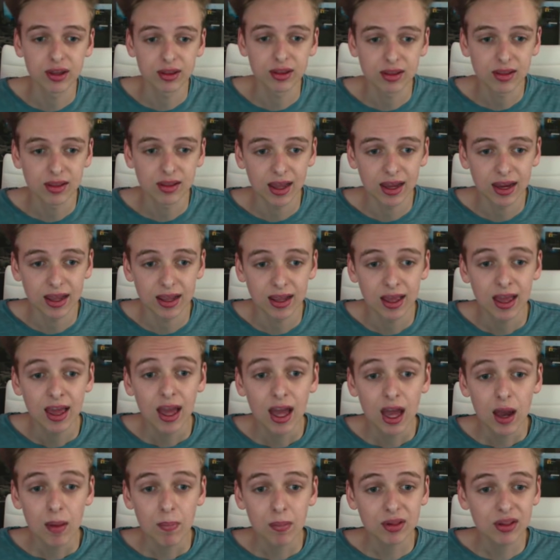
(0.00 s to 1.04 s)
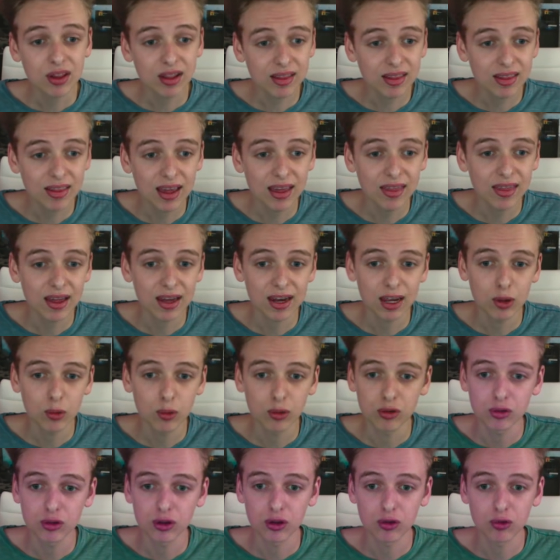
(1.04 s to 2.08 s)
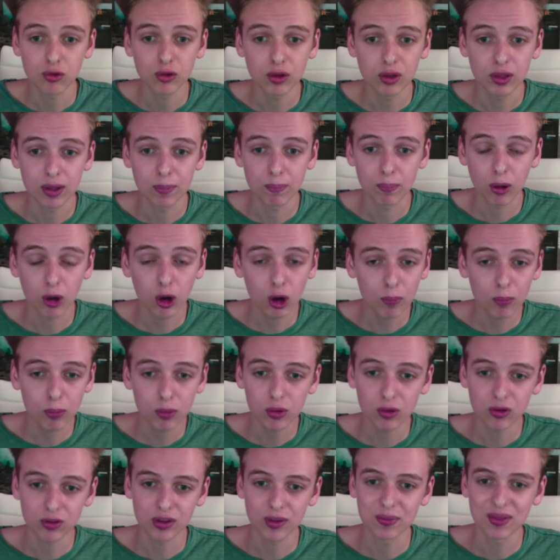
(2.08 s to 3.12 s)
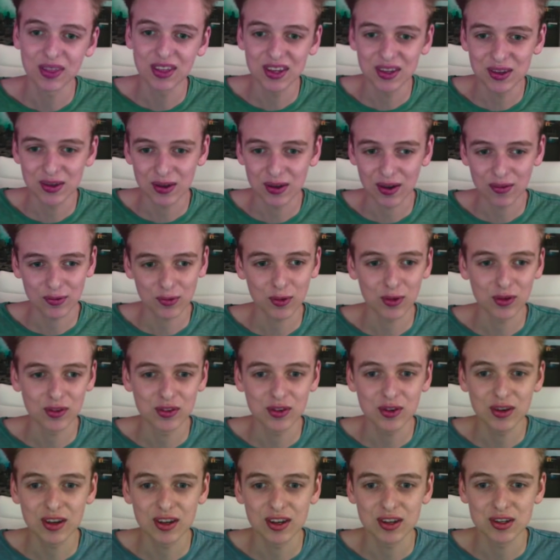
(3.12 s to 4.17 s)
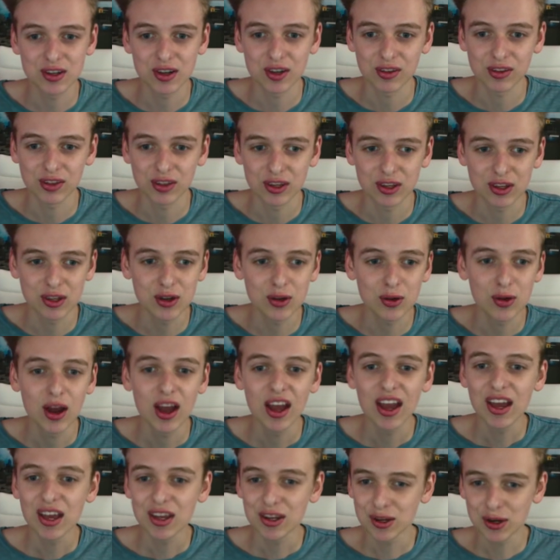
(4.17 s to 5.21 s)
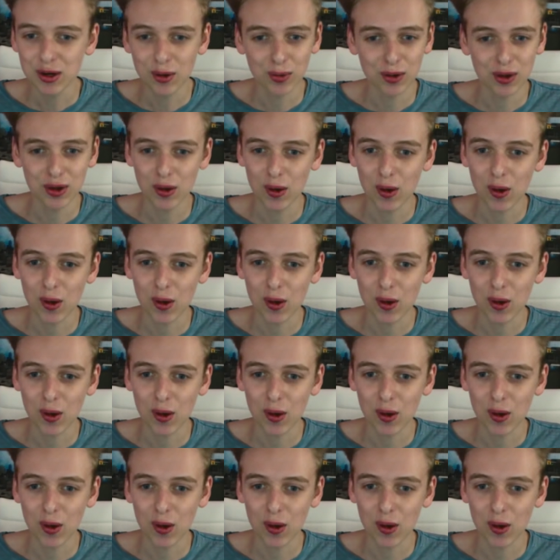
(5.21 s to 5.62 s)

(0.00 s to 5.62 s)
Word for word: good lighting. But let's say that it was just really purple or something. Of course, you could adjust the hue. You don't want to go